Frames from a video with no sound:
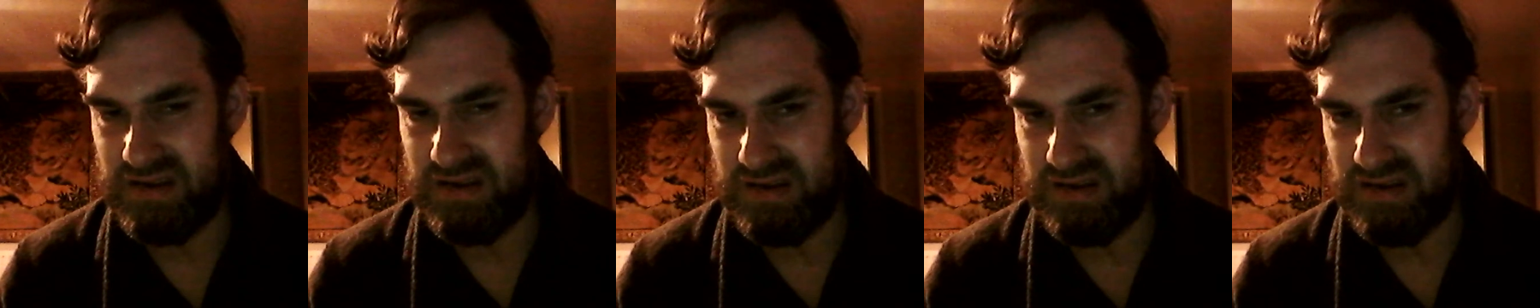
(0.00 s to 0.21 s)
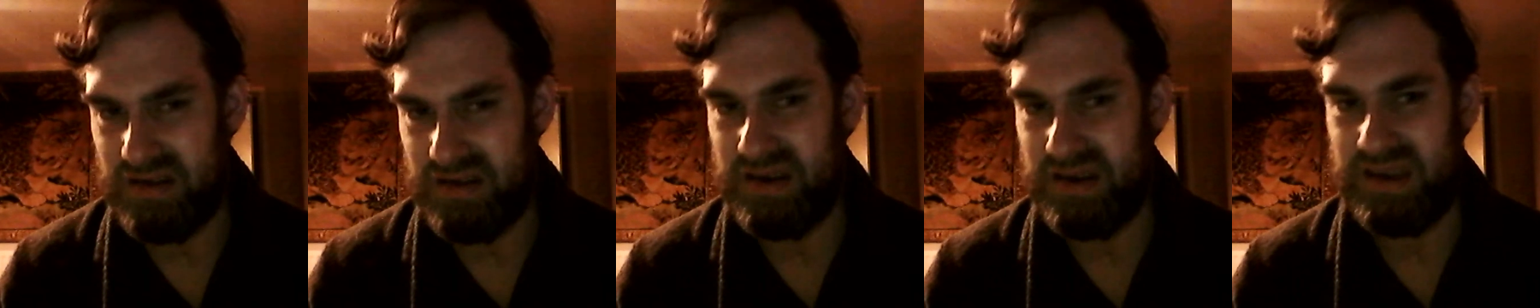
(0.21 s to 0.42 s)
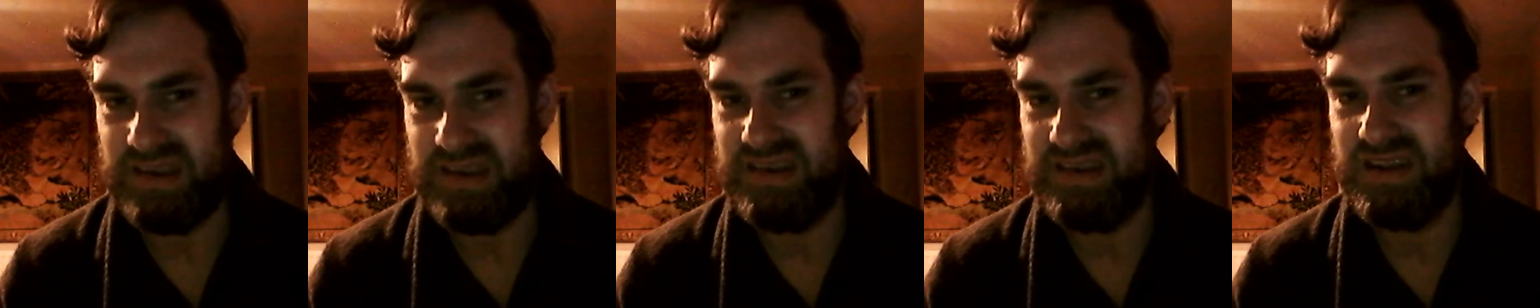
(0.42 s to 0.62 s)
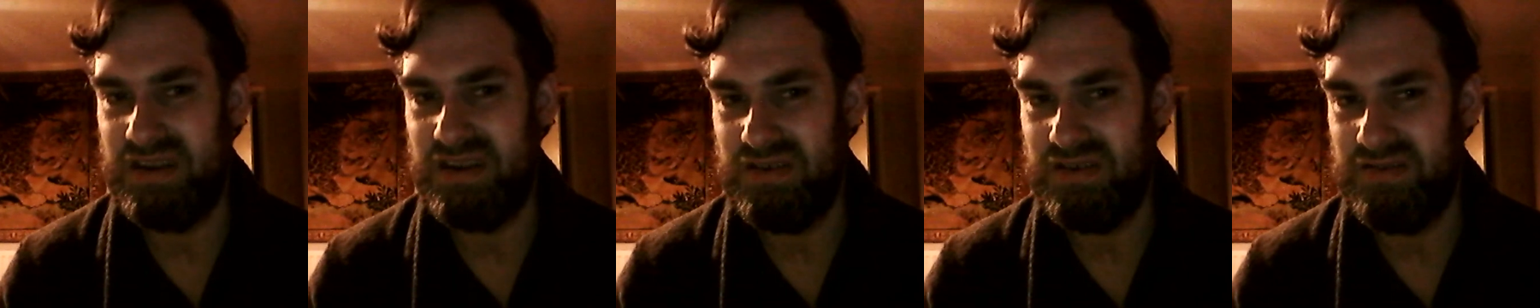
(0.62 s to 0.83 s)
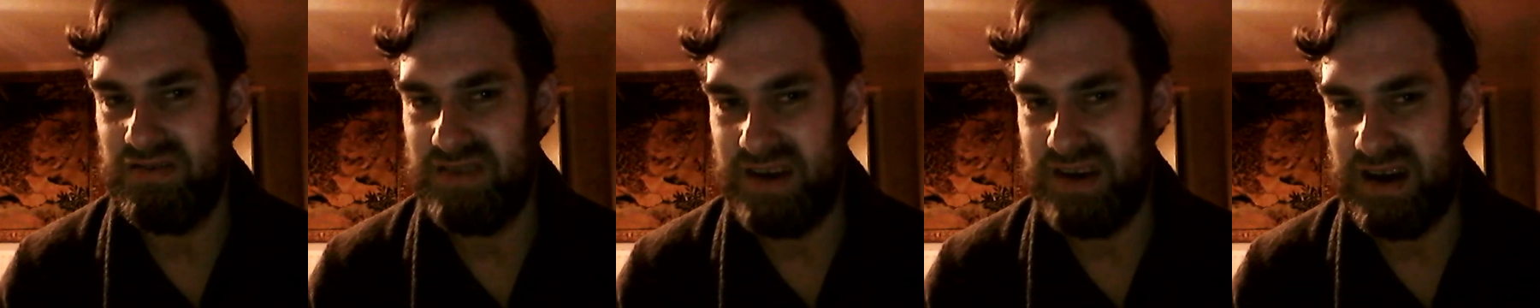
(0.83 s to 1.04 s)
like
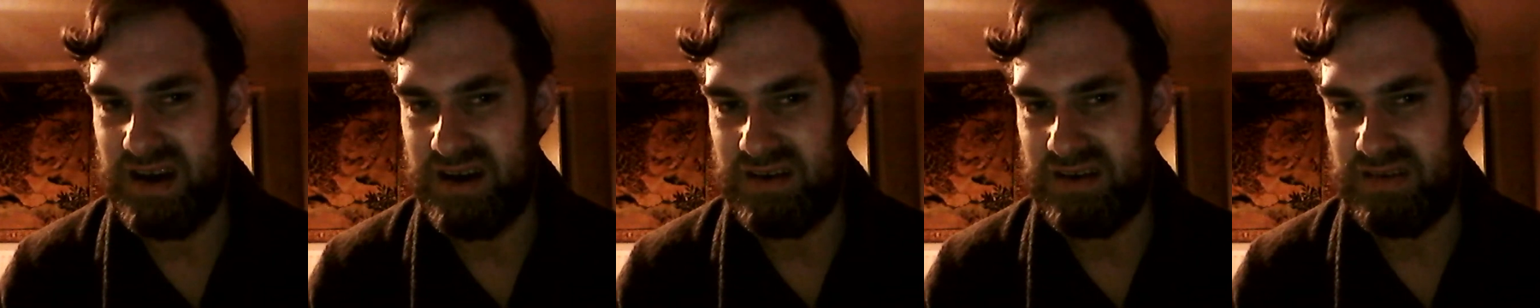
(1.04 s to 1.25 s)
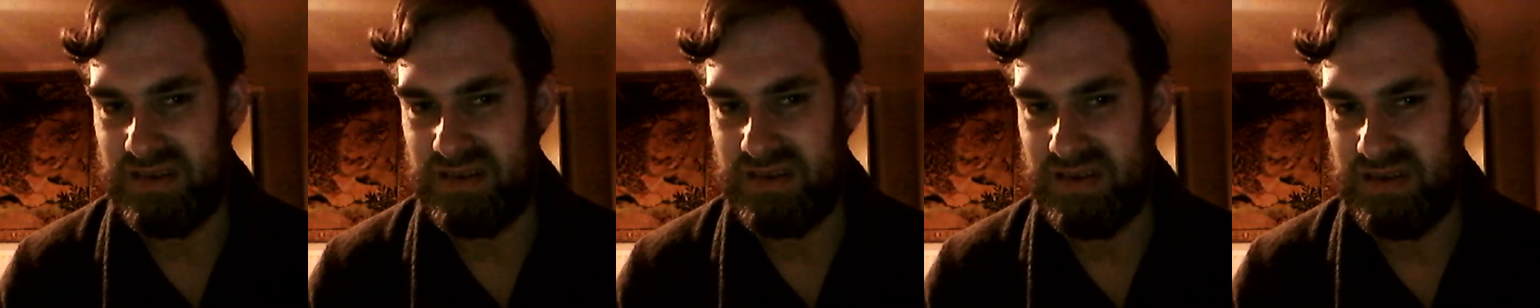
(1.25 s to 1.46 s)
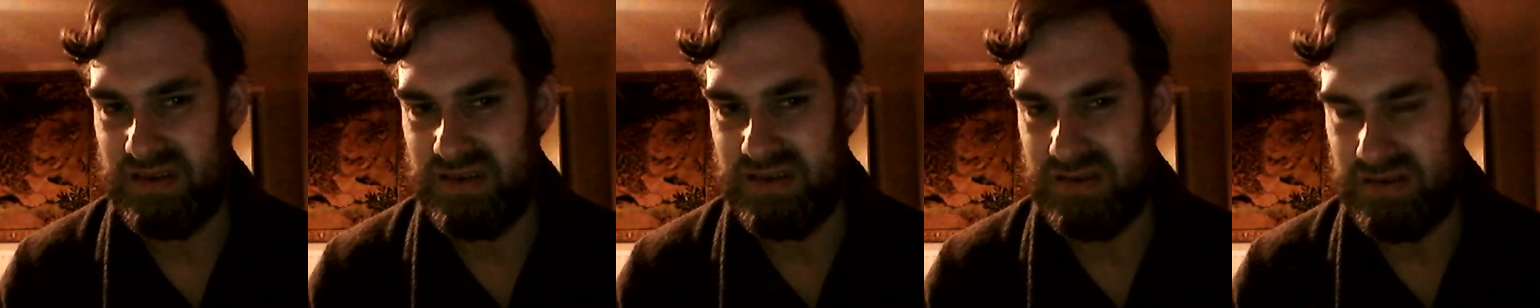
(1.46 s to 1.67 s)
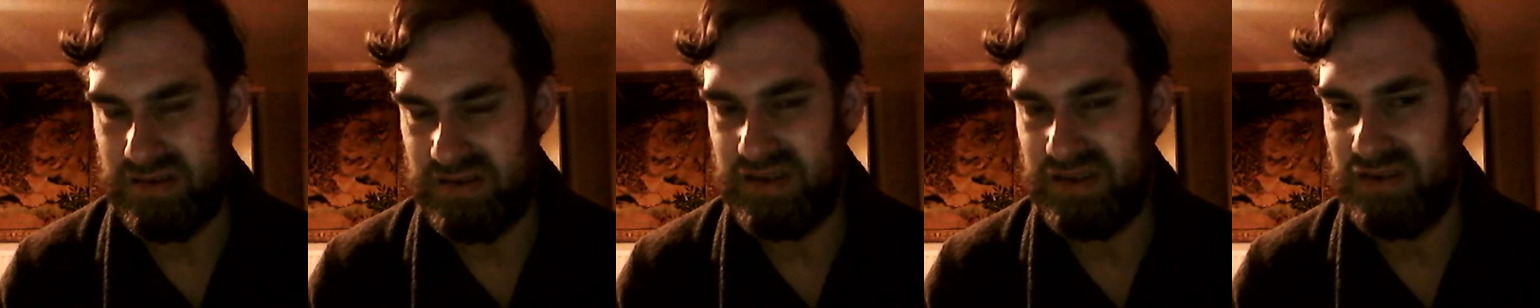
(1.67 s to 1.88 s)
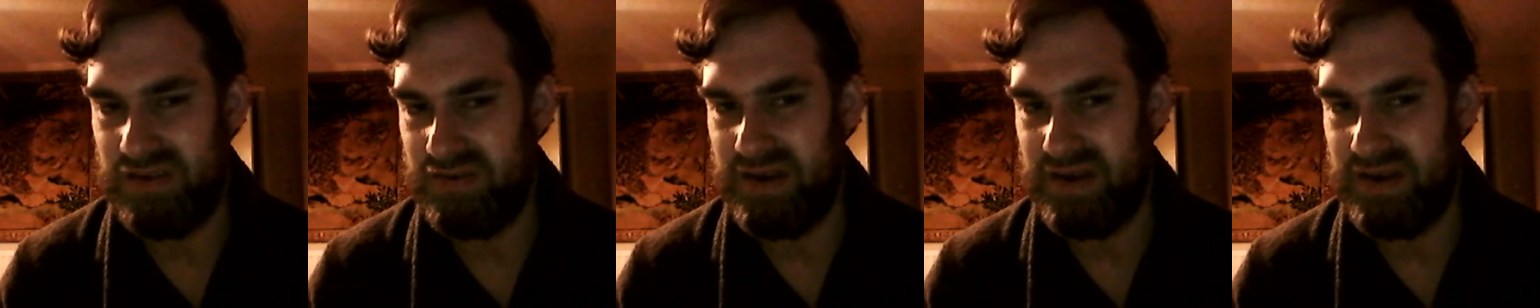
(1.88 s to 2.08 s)
too dark,
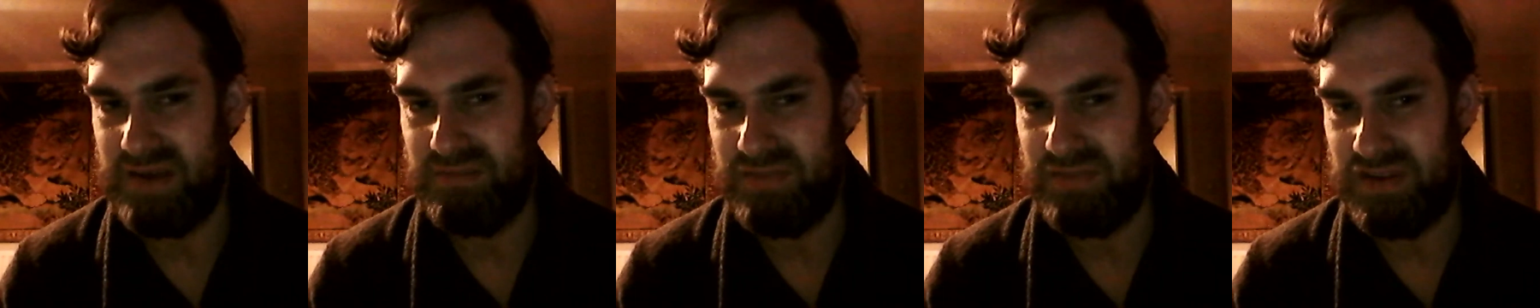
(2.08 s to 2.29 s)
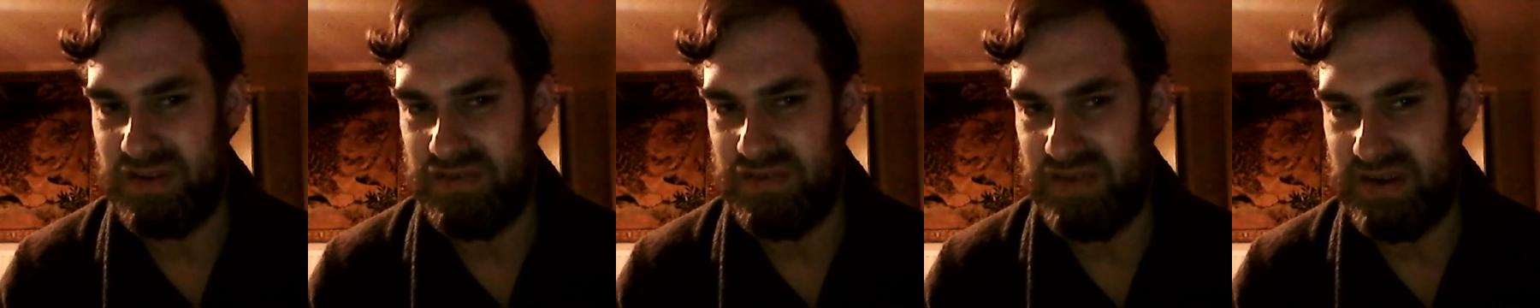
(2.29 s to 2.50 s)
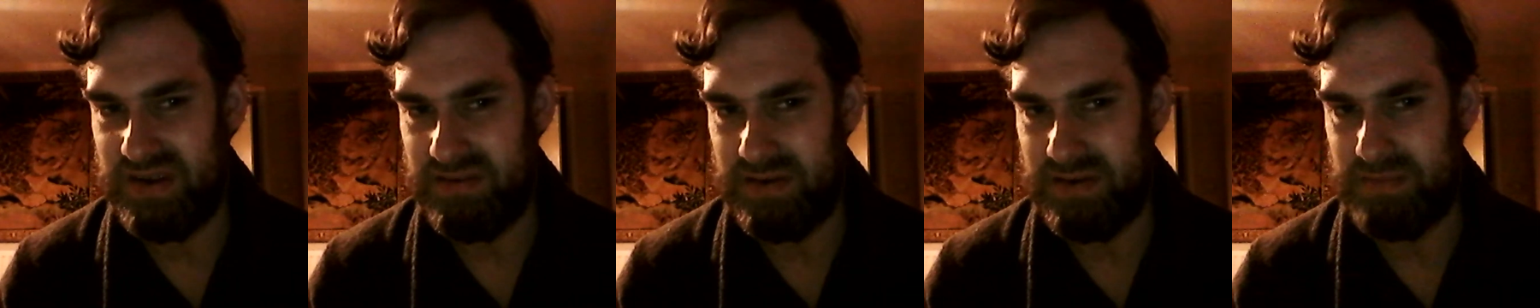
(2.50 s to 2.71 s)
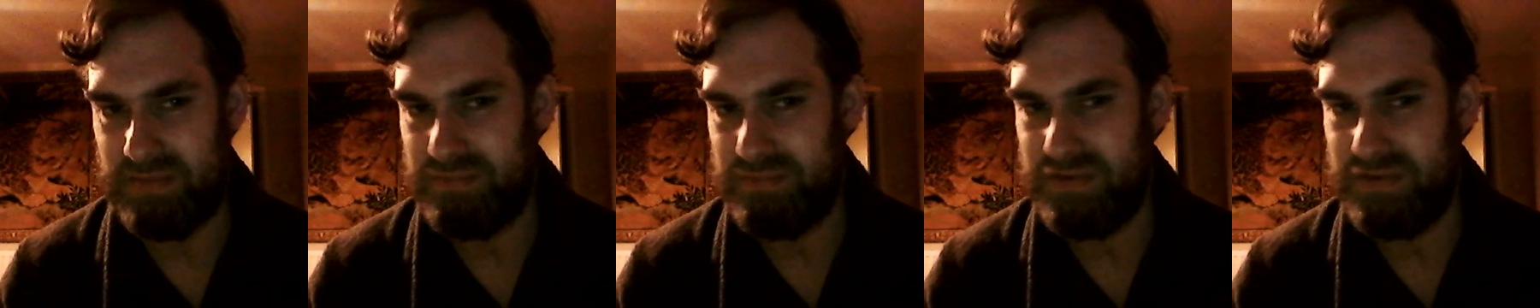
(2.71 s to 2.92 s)
too atmospheric,